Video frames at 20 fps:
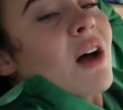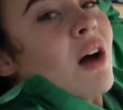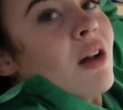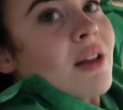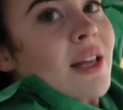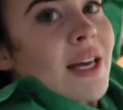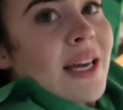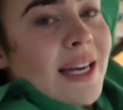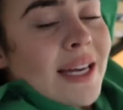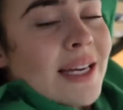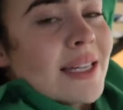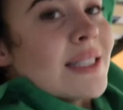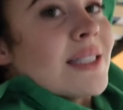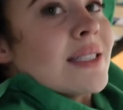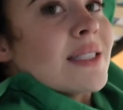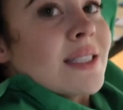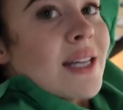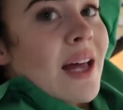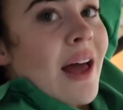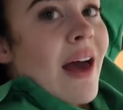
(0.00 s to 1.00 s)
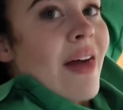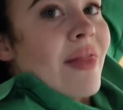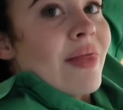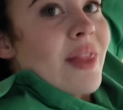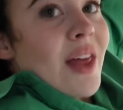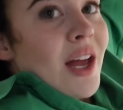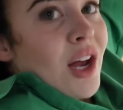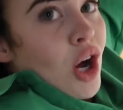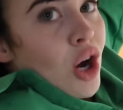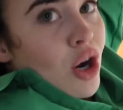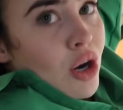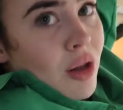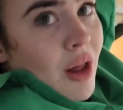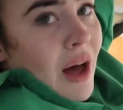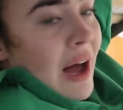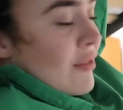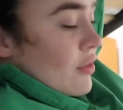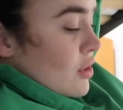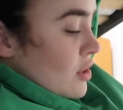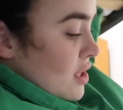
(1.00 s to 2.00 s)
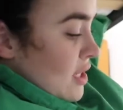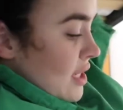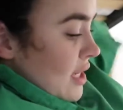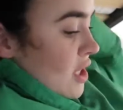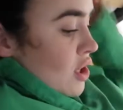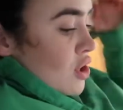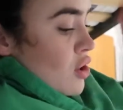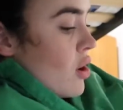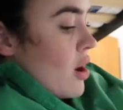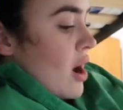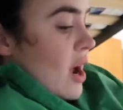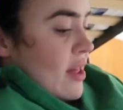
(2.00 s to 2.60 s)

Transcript: I'll eat and then go live on TikTok.